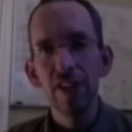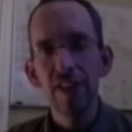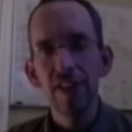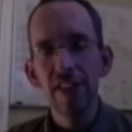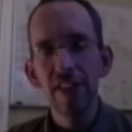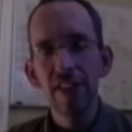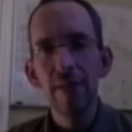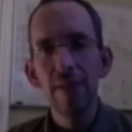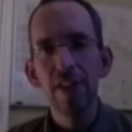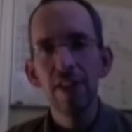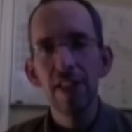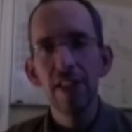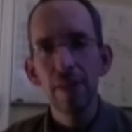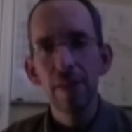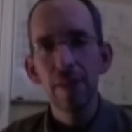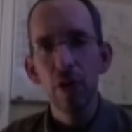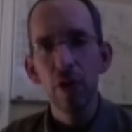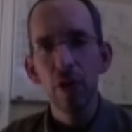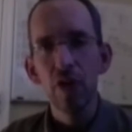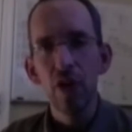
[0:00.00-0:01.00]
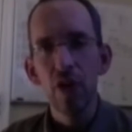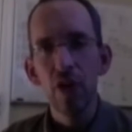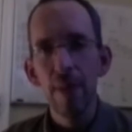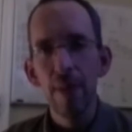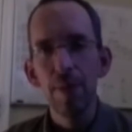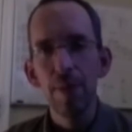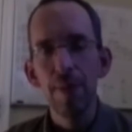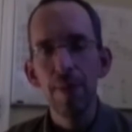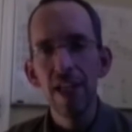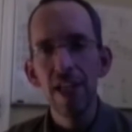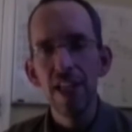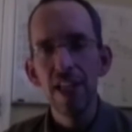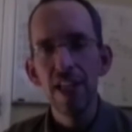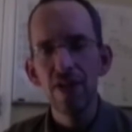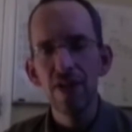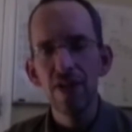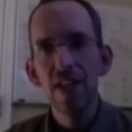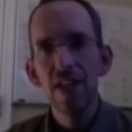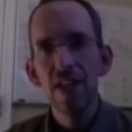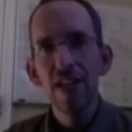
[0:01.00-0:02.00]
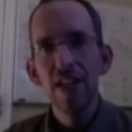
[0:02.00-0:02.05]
that's happening at a pretty rapid pace.